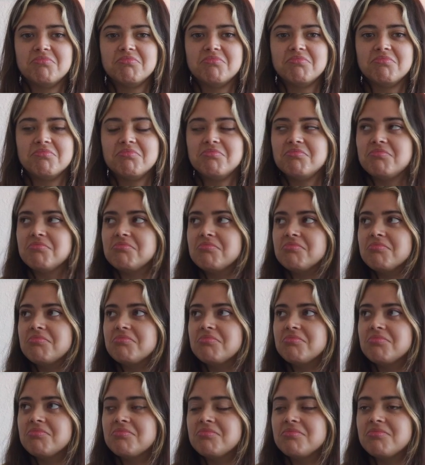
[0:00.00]

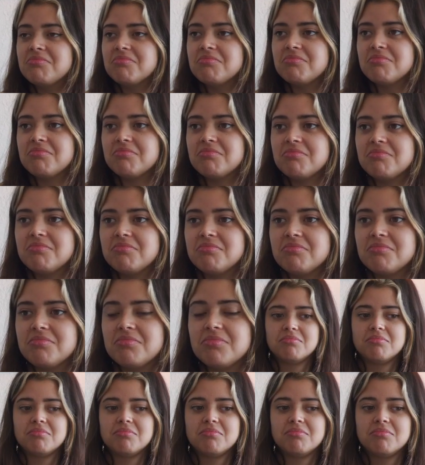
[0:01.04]

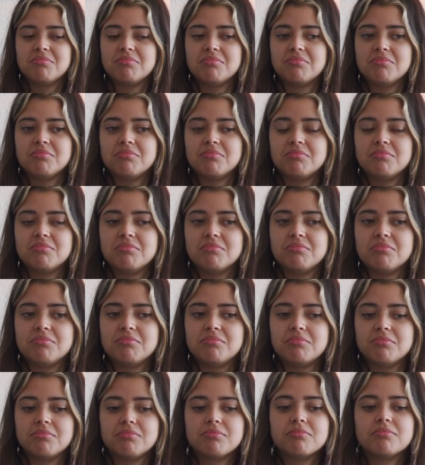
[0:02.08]

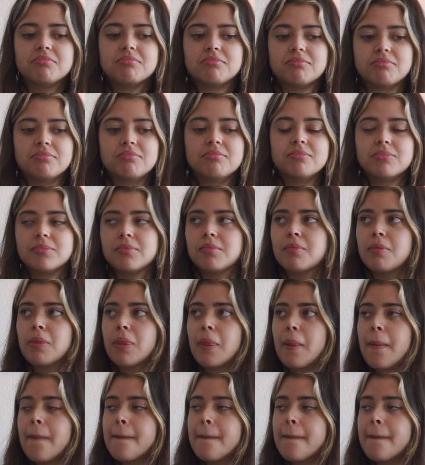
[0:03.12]
[no speech]